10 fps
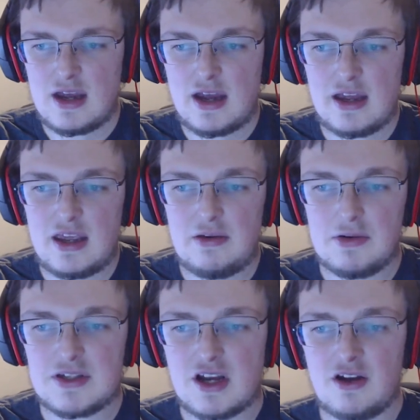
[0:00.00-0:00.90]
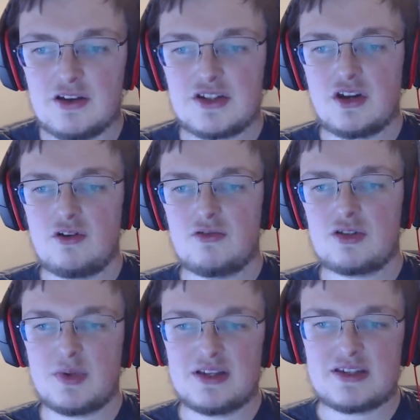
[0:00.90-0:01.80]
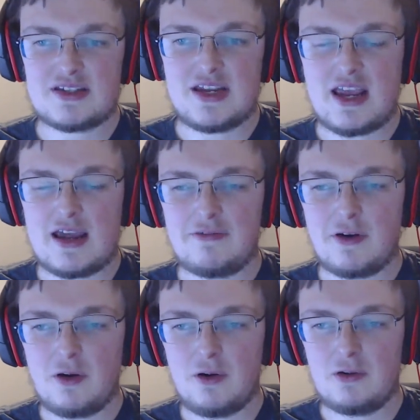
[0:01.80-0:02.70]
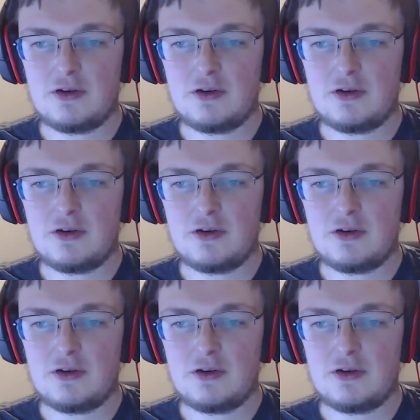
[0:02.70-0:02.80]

Uh, he was also spent C F O